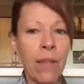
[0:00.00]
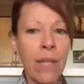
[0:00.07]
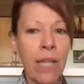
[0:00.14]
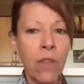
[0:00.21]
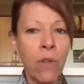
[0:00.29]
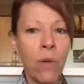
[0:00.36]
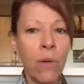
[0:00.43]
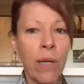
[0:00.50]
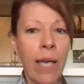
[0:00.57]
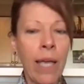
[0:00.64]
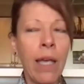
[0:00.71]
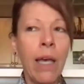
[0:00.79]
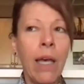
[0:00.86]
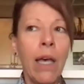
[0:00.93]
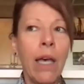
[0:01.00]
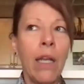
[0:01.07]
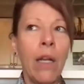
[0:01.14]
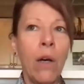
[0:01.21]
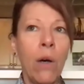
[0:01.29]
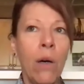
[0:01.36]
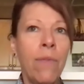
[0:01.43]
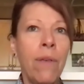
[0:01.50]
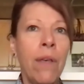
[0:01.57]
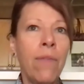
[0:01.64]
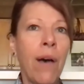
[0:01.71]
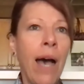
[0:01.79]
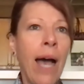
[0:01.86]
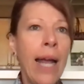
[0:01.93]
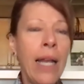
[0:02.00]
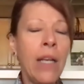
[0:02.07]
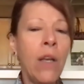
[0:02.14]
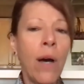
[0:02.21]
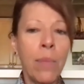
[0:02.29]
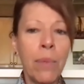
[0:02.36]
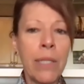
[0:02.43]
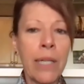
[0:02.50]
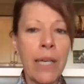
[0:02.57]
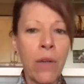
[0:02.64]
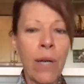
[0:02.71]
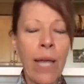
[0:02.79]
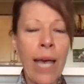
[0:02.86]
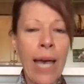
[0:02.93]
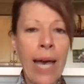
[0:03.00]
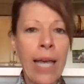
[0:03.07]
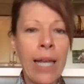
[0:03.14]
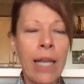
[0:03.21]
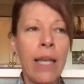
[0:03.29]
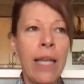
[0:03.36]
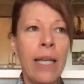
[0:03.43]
down and think through, okay, if I didn't know how to put together an ad,